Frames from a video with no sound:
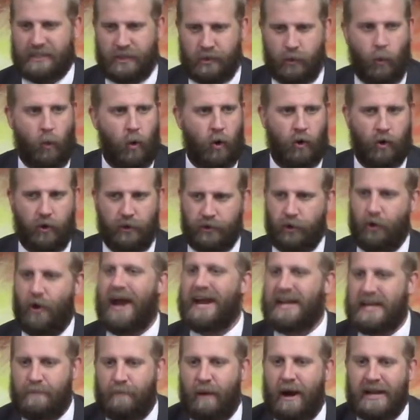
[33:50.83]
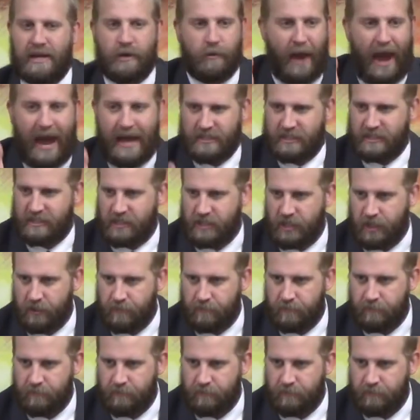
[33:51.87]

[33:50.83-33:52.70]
to the world or anybody who asks you.